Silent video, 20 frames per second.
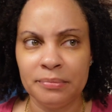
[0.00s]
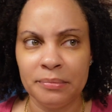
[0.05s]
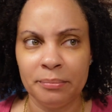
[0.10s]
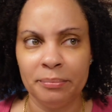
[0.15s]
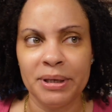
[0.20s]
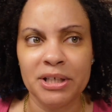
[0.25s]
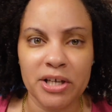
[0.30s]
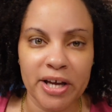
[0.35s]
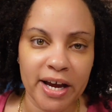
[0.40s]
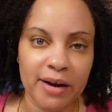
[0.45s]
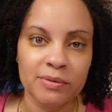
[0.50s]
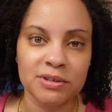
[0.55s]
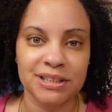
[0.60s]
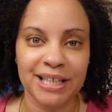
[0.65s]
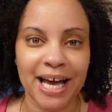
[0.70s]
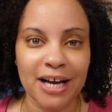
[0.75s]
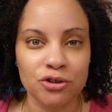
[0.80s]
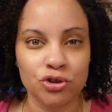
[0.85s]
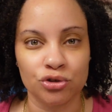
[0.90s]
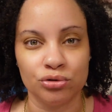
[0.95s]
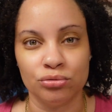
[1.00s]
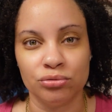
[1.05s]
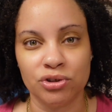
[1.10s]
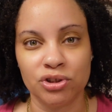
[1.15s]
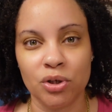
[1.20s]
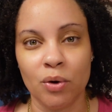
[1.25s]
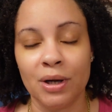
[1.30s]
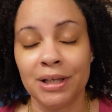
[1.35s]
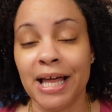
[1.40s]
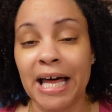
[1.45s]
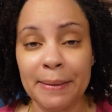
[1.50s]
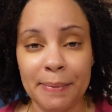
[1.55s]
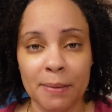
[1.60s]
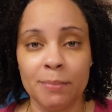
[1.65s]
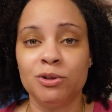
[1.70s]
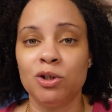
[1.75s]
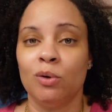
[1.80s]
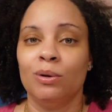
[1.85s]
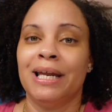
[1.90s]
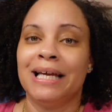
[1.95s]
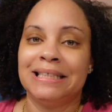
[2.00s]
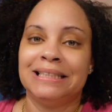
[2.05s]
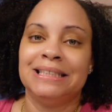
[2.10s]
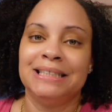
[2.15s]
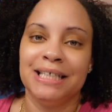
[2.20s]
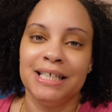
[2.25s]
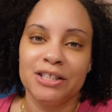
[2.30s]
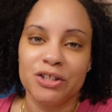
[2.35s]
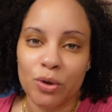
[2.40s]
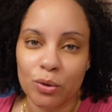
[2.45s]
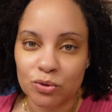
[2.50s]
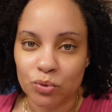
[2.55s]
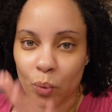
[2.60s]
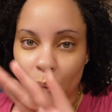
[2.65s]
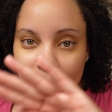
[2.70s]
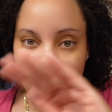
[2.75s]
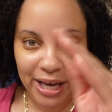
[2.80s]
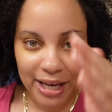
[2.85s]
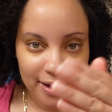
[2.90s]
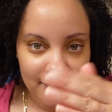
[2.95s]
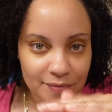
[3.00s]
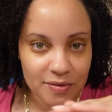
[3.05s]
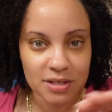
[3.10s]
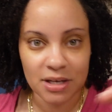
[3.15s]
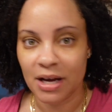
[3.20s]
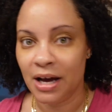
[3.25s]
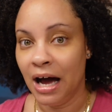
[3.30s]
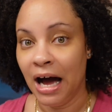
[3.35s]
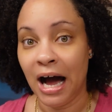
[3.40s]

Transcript: But your hair is natural, so a lot of people don't like seeing those waves.